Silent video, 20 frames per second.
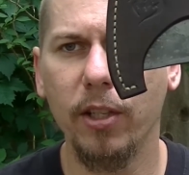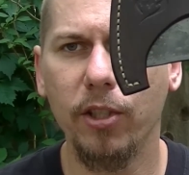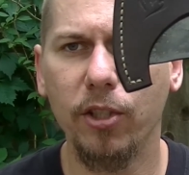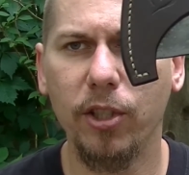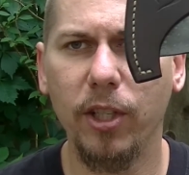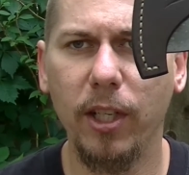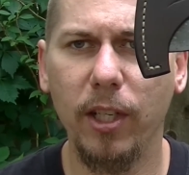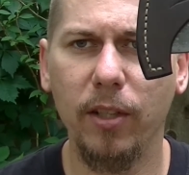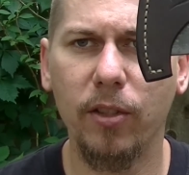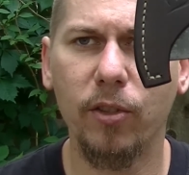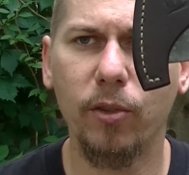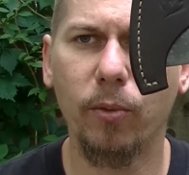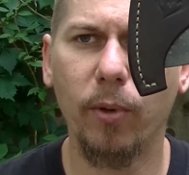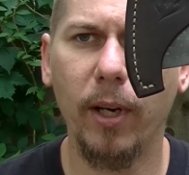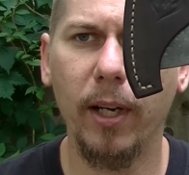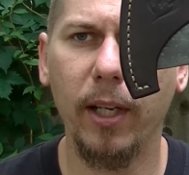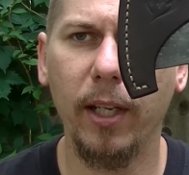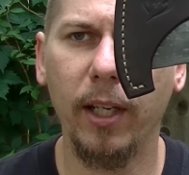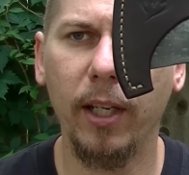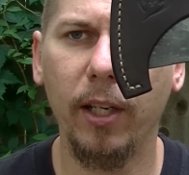sheaths
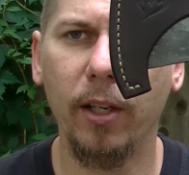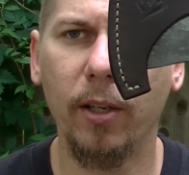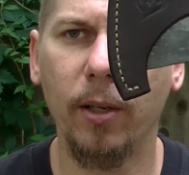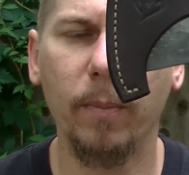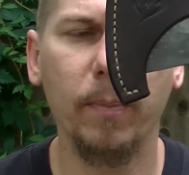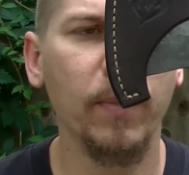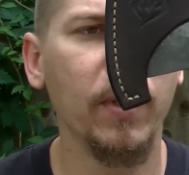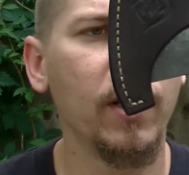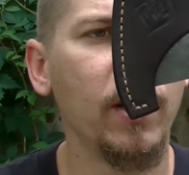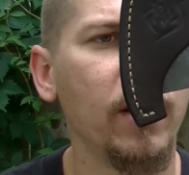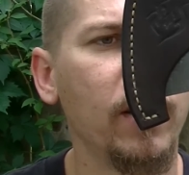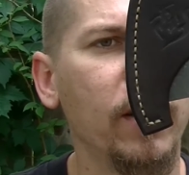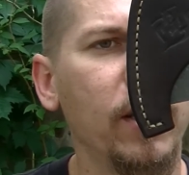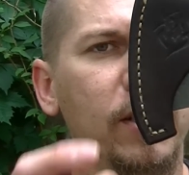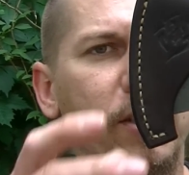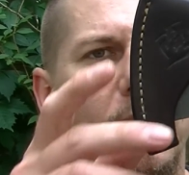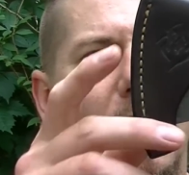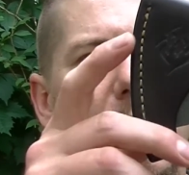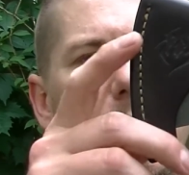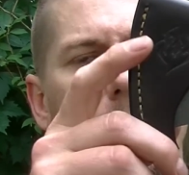right here, the
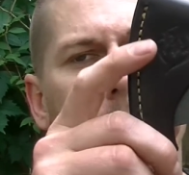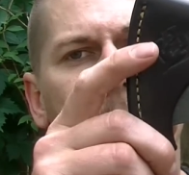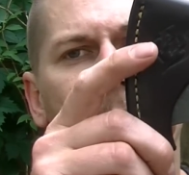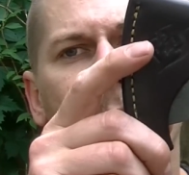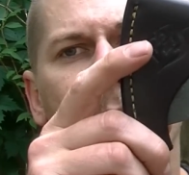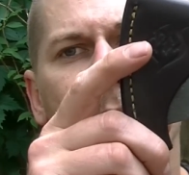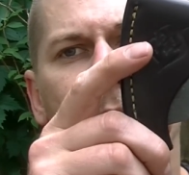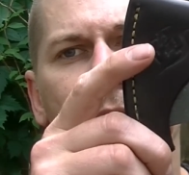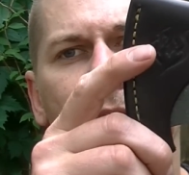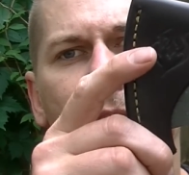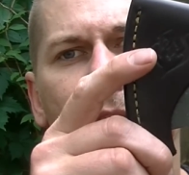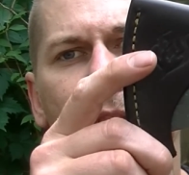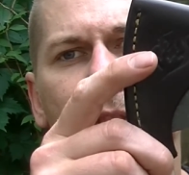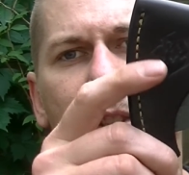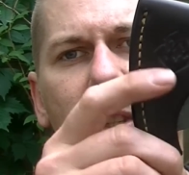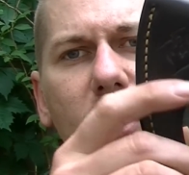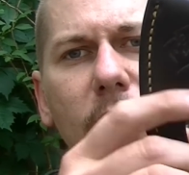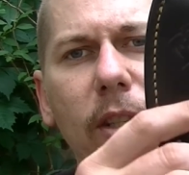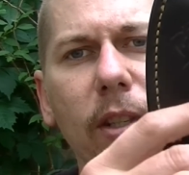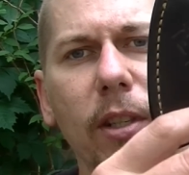type that just,